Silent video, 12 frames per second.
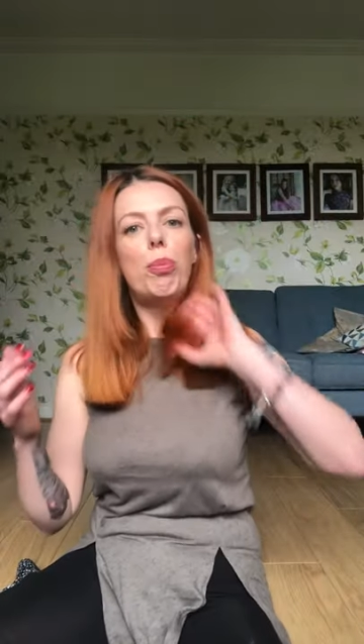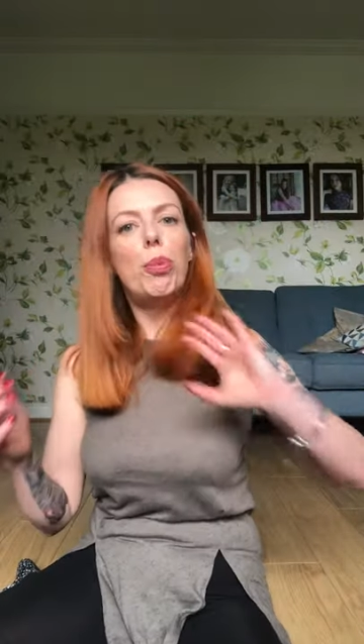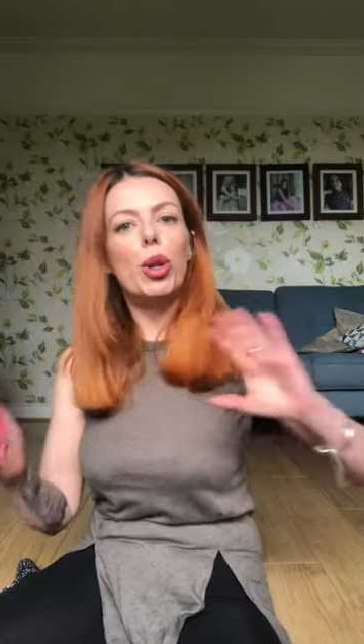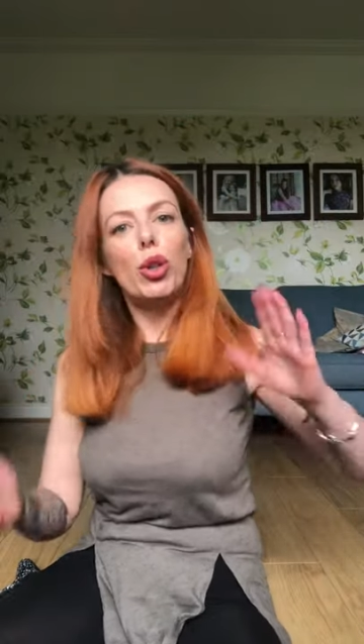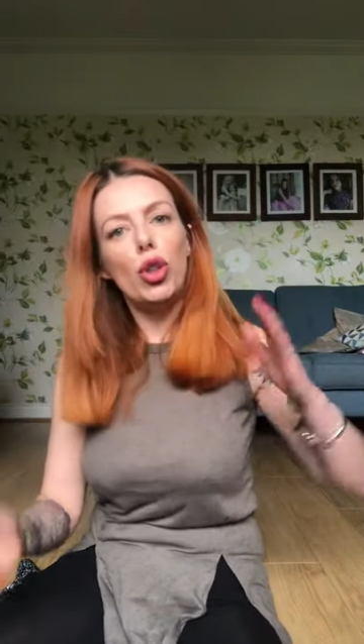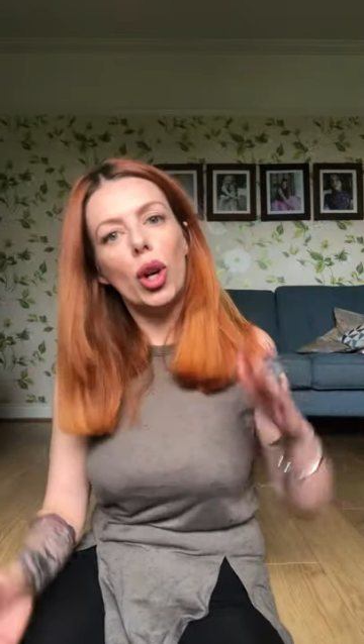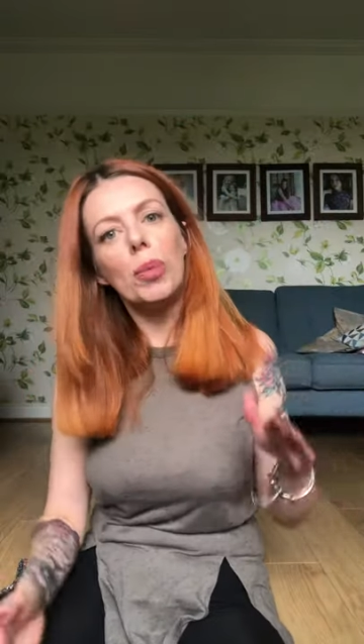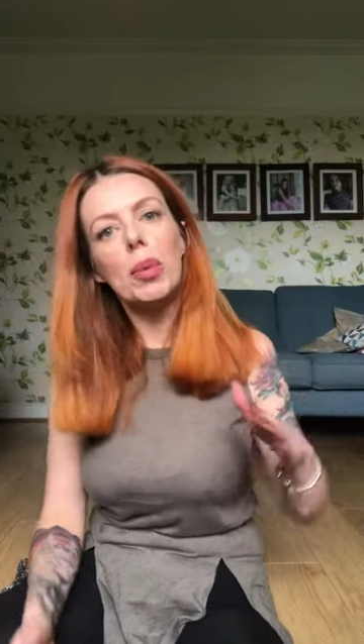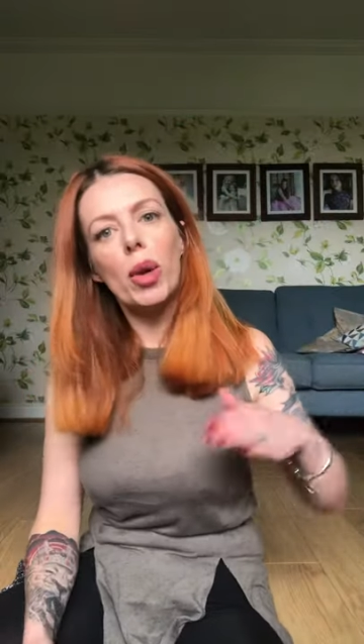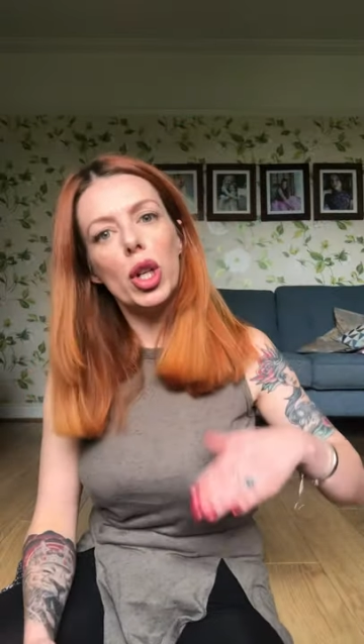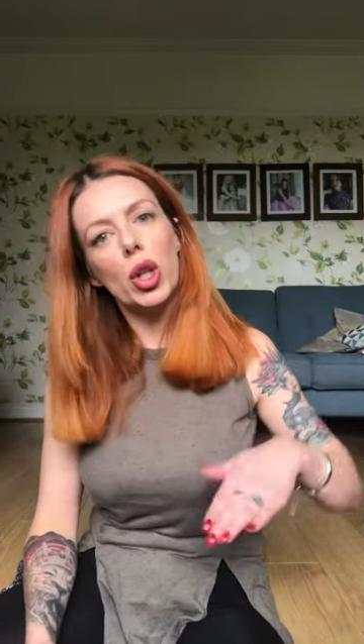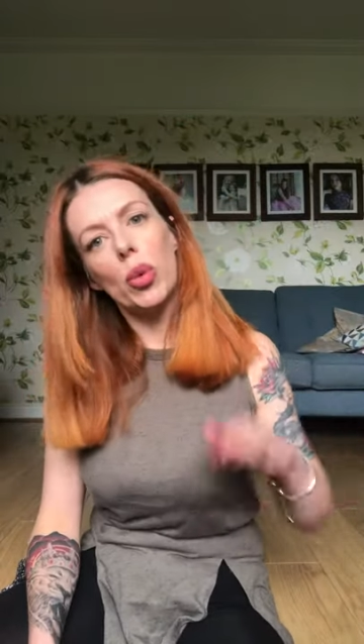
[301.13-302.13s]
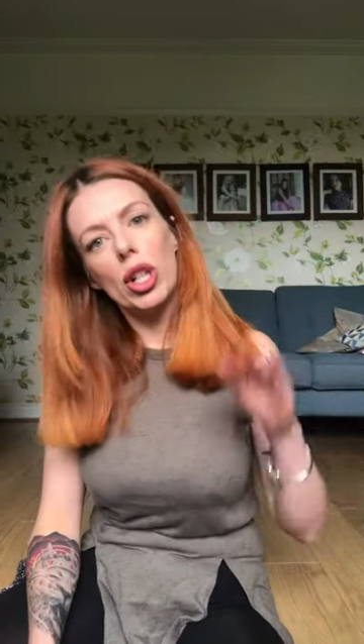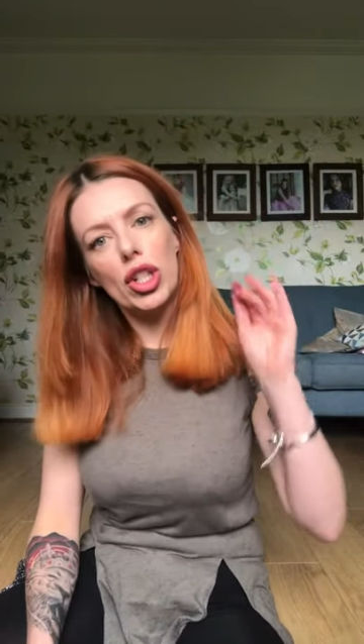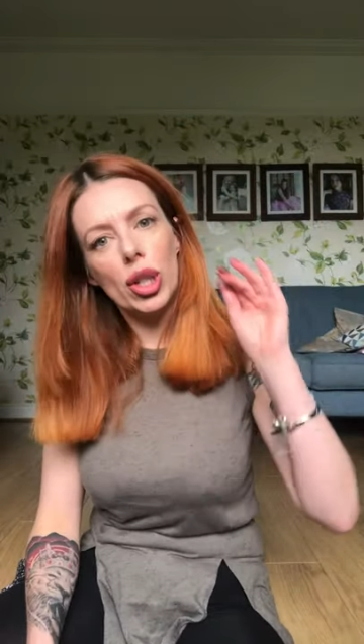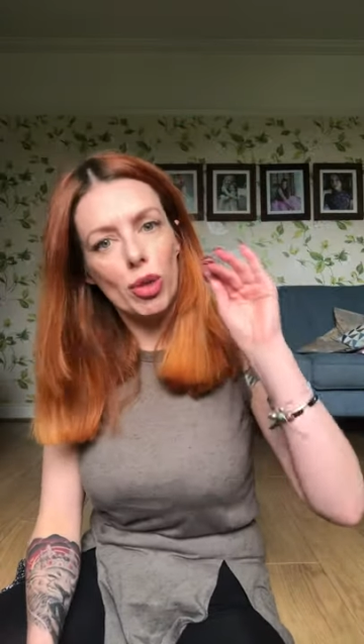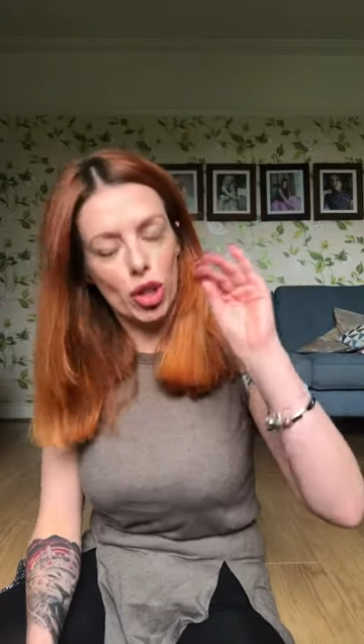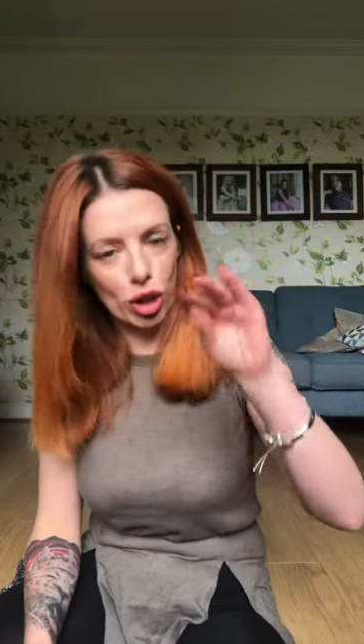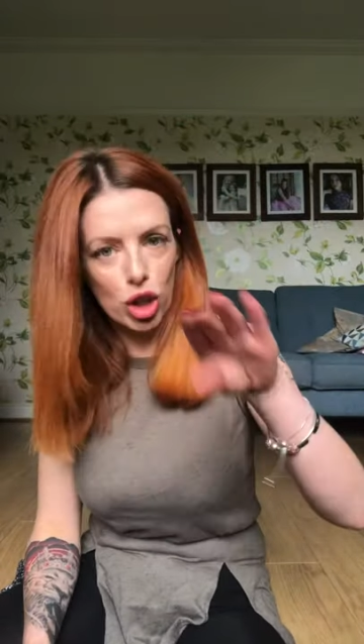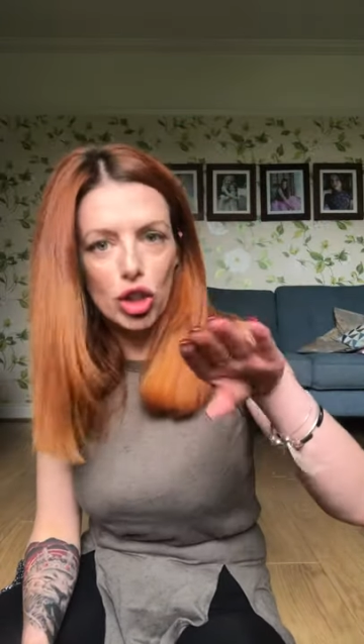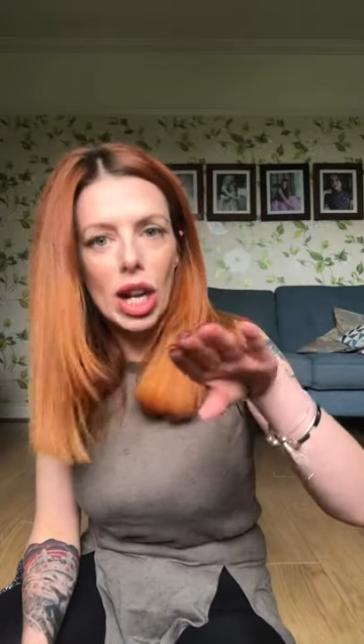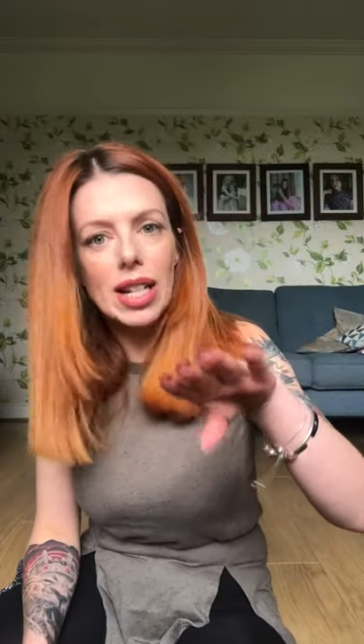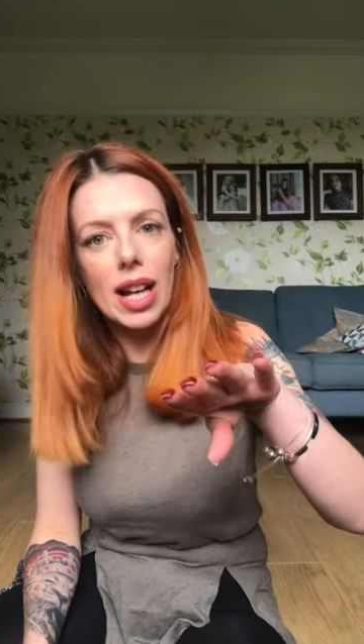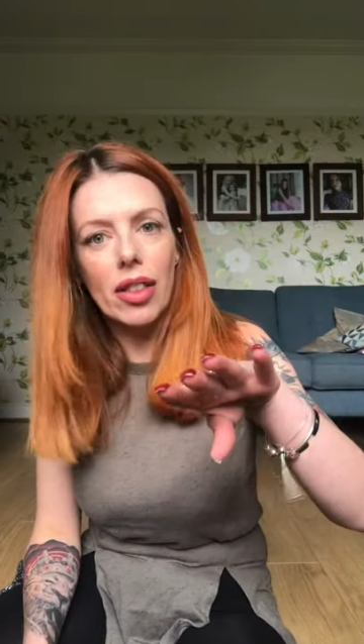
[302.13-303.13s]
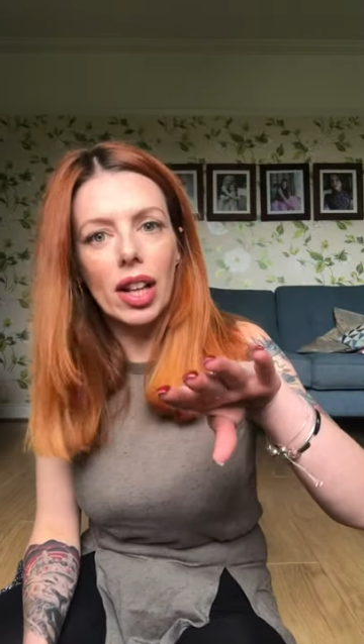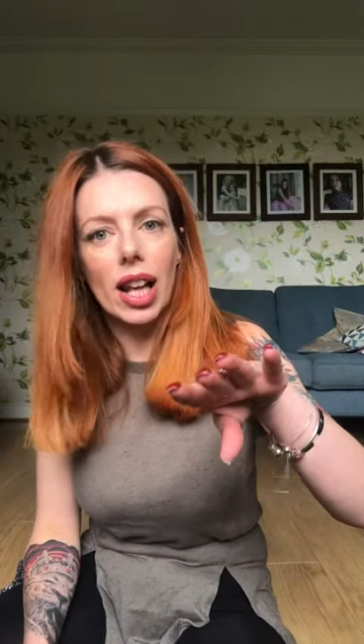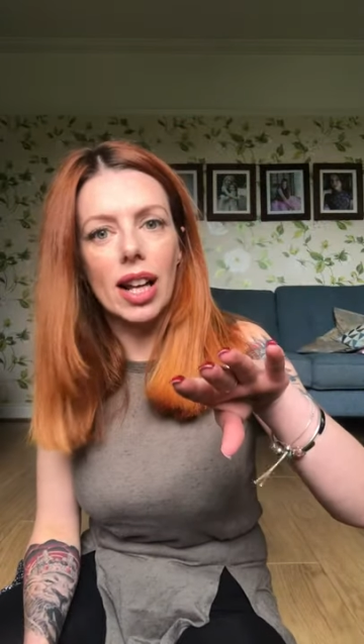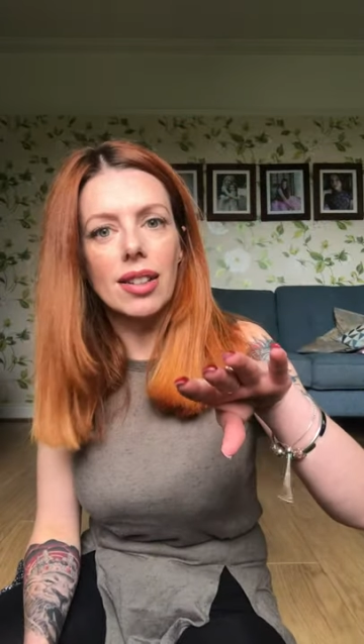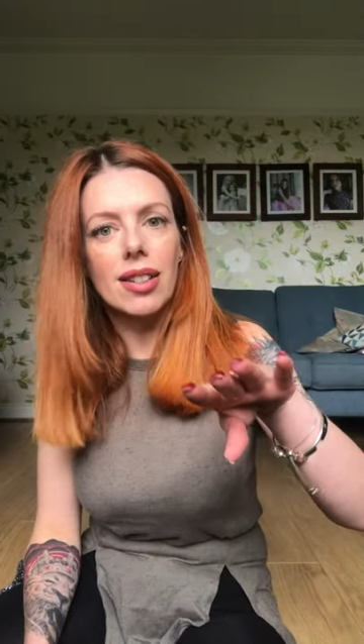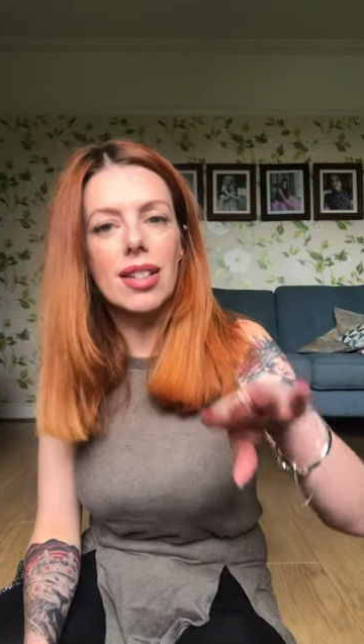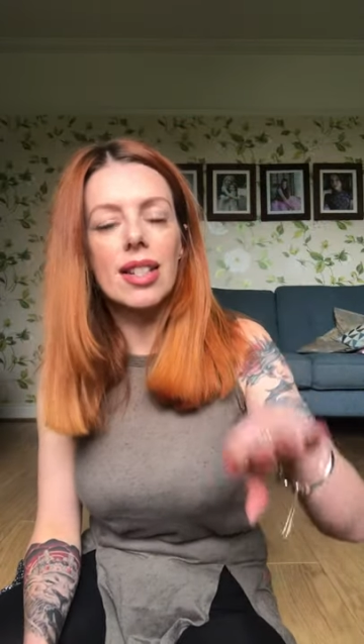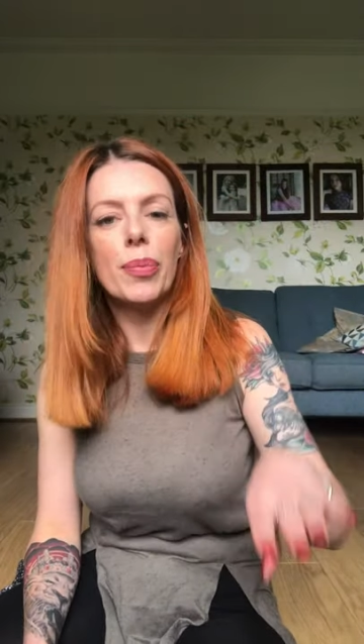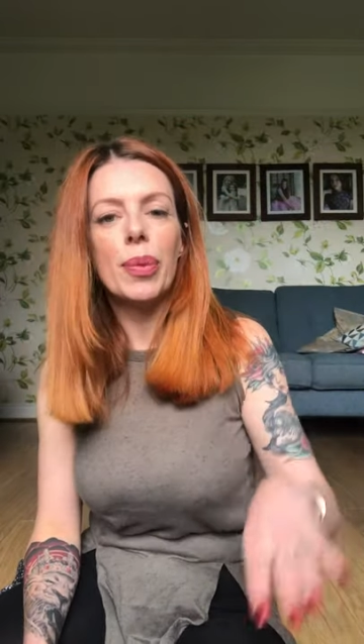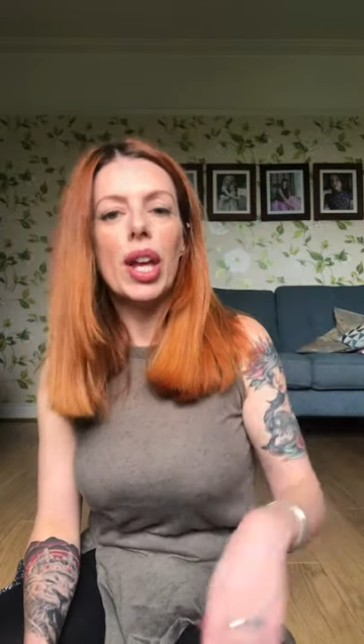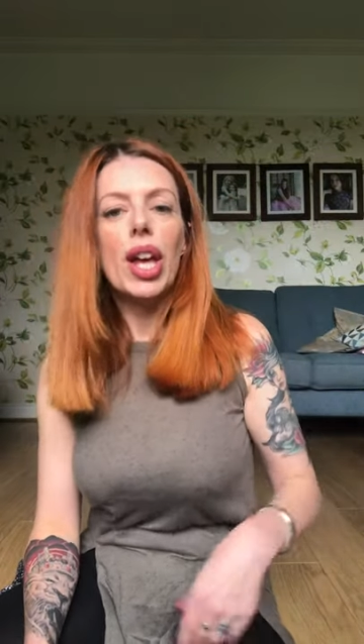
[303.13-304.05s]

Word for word: but normally what you'd want to do is look straight down the lens